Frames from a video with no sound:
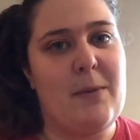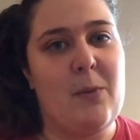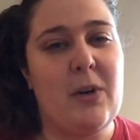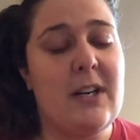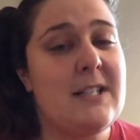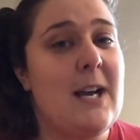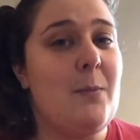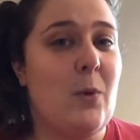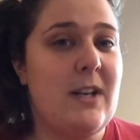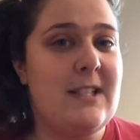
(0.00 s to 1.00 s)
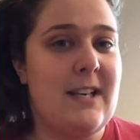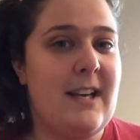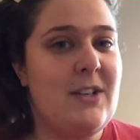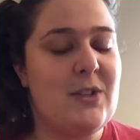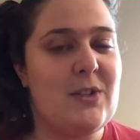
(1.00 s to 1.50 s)
But we're going to tap one
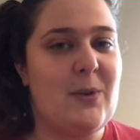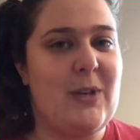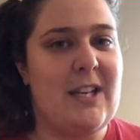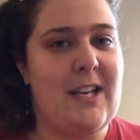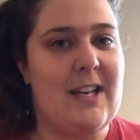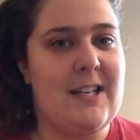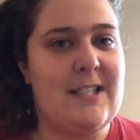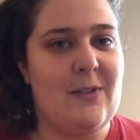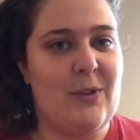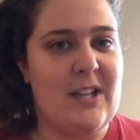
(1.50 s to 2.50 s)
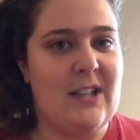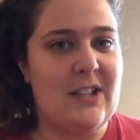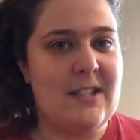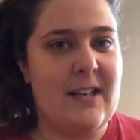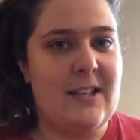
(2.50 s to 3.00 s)
today just so that we can get an idea of what that
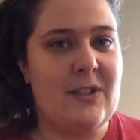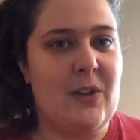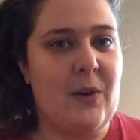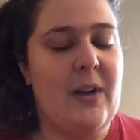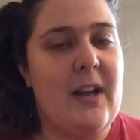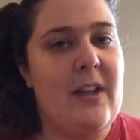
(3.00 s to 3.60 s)
looks like, so